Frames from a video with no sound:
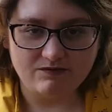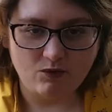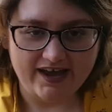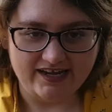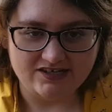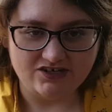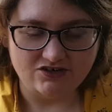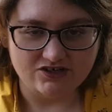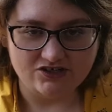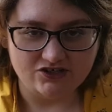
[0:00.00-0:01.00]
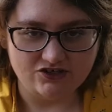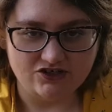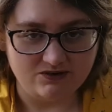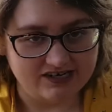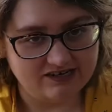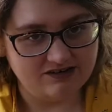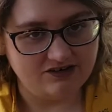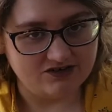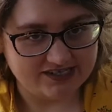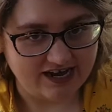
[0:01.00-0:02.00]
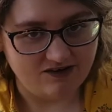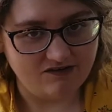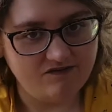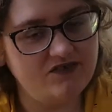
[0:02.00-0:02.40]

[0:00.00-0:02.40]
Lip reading: ways you could do it yourself,